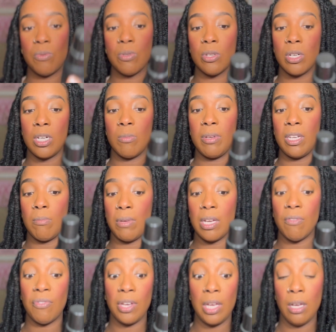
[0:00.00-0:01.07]
was going to be the
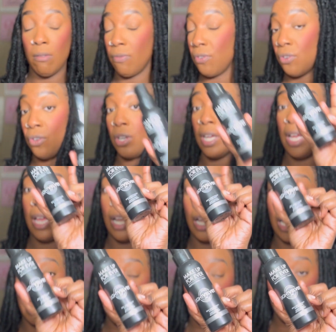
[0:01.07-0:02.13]
Makeup Forever
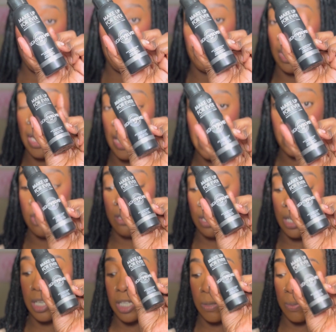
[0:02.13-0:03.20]
Light Velvet Air
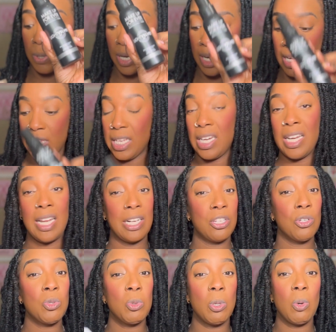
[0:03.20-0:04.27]
setting spray. And then I like
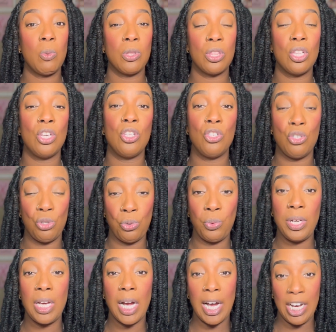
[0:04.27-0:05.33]
to go in with the
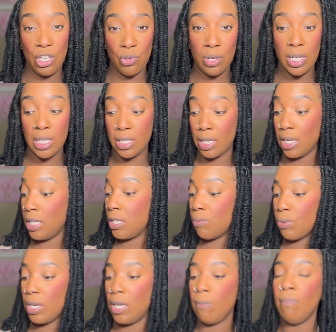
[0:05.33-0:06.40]
Dewy Hydrating Setting
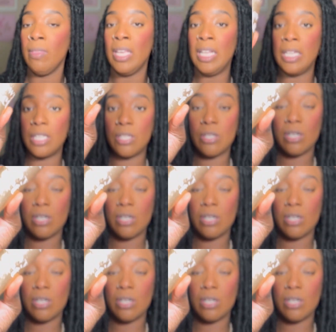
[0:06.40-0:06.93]
Spray. This is